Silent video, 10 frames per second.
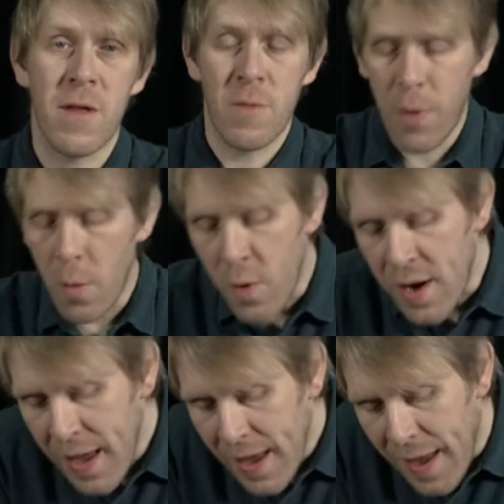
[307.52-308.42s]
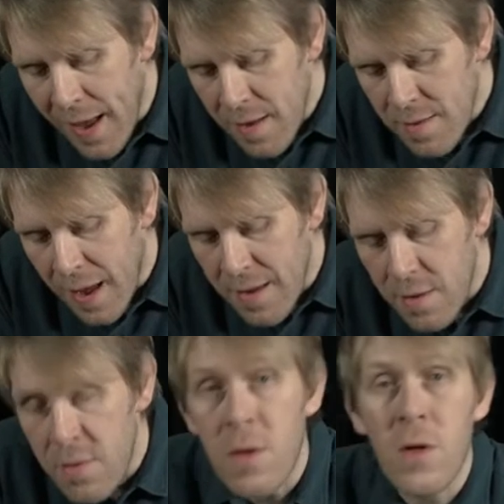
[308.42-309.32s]
This bottom one here
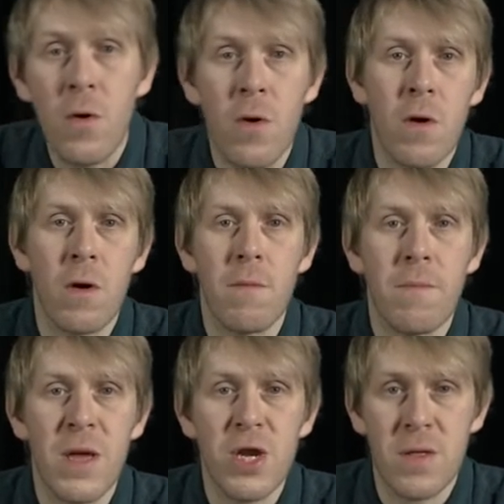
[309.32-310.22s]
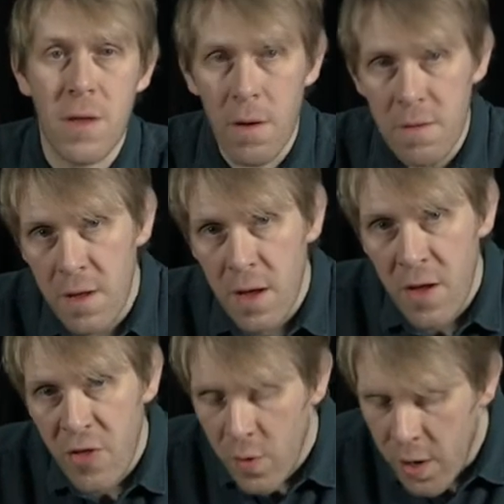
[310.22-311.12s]
takes you to your picture styles.
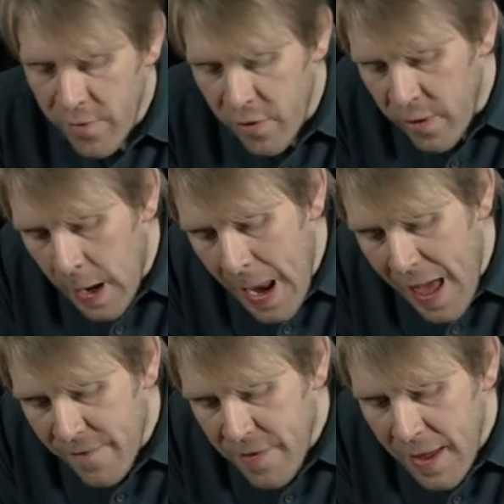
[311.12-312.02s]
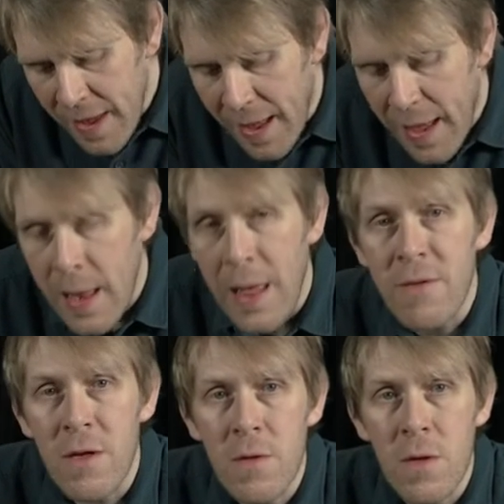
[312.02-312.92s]
The one over on the left here
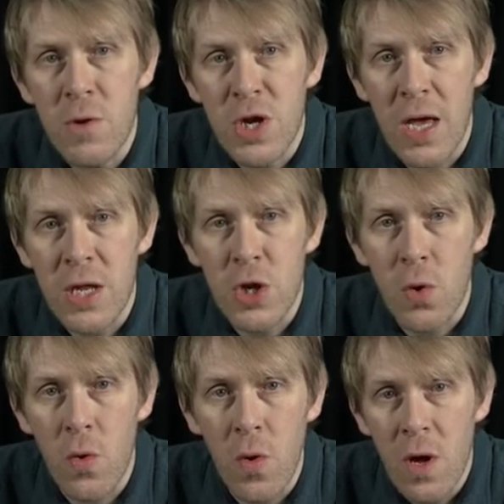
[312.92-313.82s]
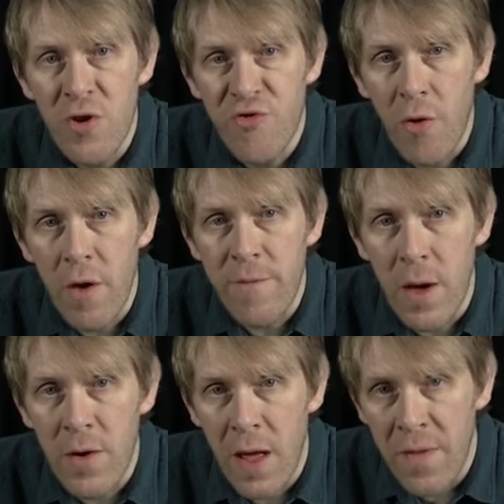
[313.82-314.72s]
allows you to change your drive
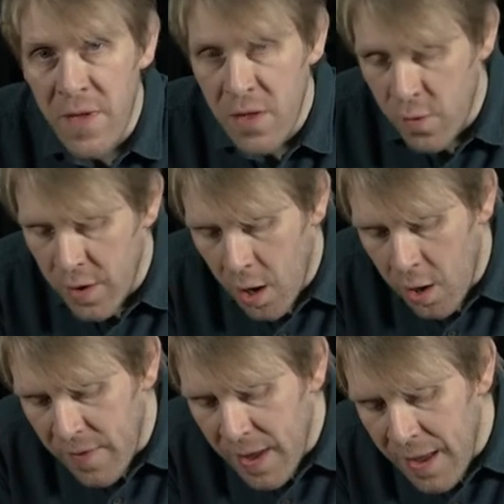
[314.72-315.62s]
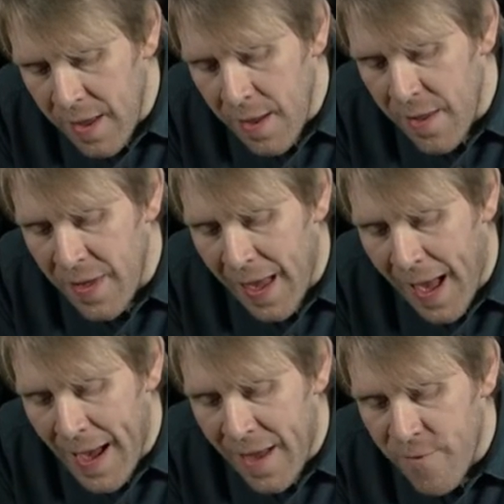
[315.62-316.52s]
mode, and this one over here, the
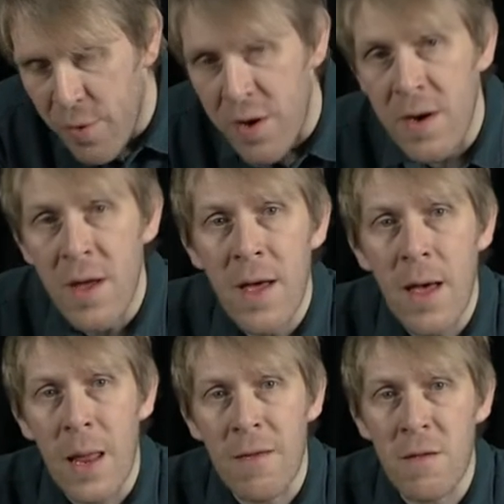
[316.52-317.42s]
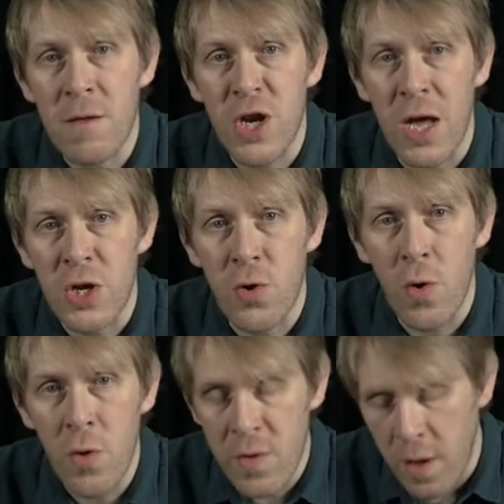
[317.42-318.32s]
AF button, allows you to change
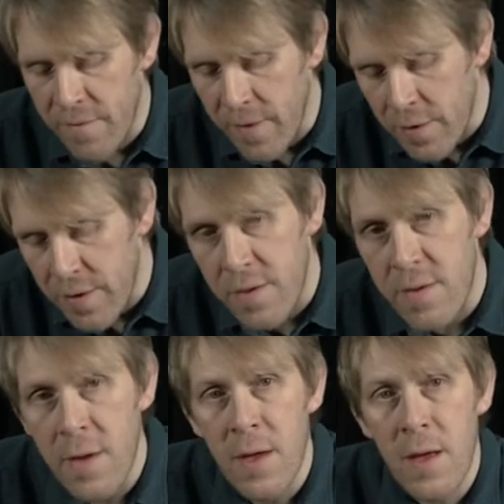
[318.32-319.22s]
your autofocus.